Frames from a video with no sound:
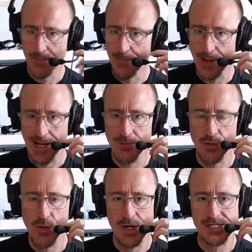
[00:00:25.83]
Bible
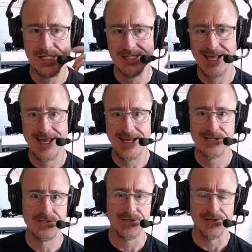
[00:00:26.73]
questions
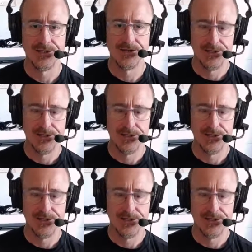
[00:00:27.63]
answered.